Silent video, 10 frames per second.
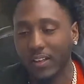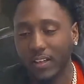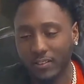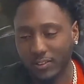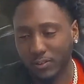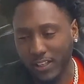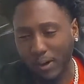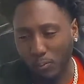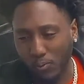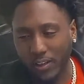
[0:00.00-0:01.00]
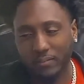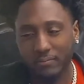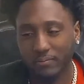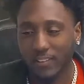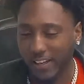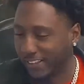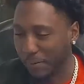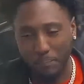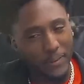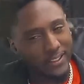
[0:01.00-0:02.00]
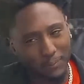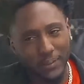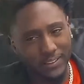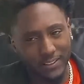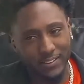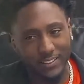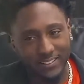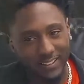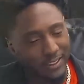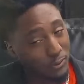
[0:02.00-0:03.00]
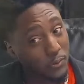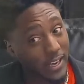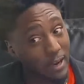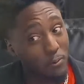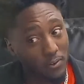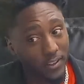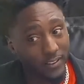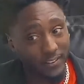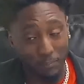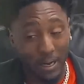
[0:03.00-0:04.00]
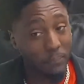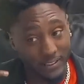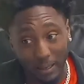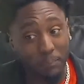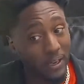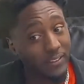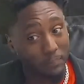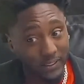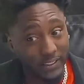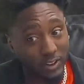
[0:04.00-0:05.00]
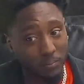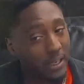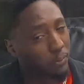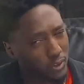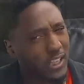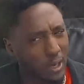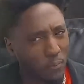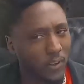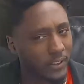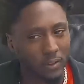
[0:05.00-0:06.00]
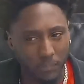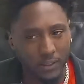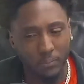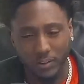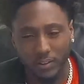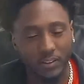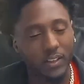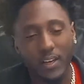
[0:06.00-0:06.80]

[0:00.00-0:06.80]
I said, you got one, and it better be good. I'm like, you got one. I'm gonna get you back, but you got one, and it better be good.